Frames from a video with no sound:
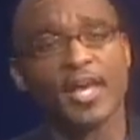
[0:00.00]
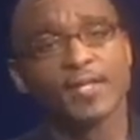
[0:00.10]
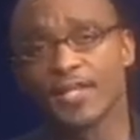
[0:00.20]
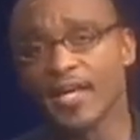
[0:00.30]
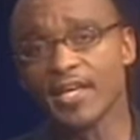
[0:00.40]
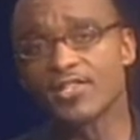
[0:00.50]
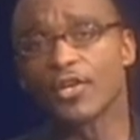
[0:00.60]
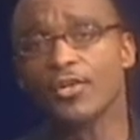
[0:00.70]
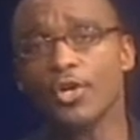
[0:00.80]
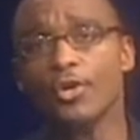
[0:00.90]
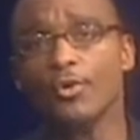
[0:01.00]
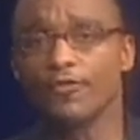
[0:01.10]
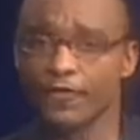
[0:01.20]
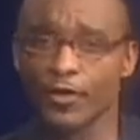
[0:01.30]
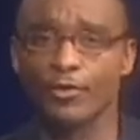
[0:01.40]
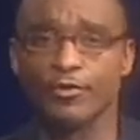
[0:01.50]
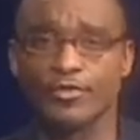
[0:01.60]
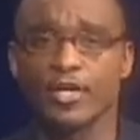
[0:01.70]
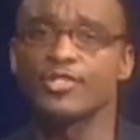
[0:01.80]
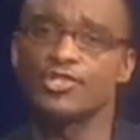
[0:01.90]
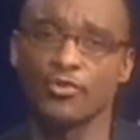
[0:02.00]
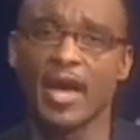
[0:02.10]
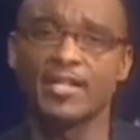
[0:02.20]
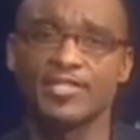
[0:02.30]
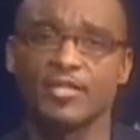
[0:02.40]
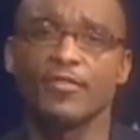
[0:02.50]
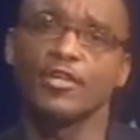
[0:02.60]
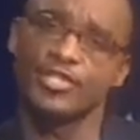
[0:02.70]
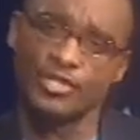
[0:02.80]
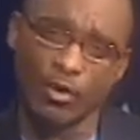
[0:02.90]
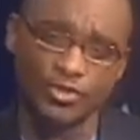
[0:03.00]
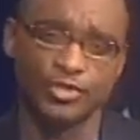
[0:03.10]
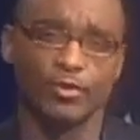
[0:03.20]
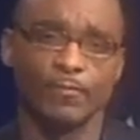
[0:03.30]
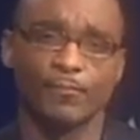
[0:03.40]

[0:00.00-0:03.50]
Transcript: These new views stress the social,